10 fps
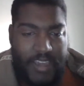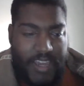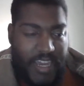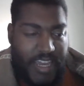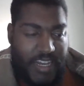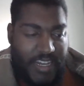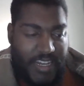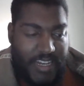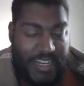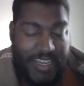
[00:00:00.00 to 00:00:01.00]
And
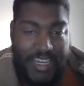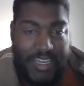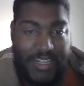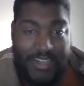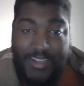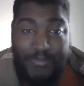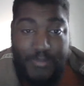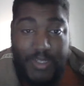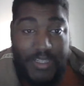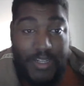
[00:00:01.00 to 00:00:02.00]
they
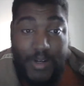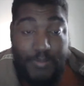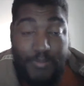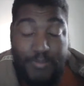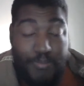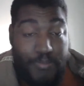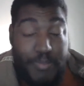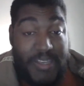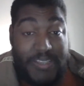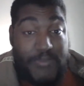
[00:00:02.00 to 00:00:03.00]
put their
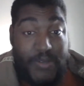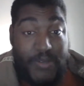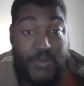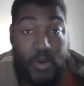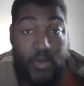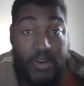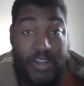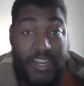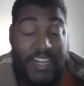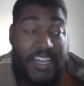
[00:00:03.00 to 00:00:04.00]
best foot forward
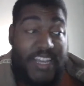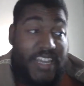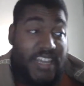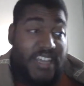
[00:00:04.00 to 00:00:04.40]
and they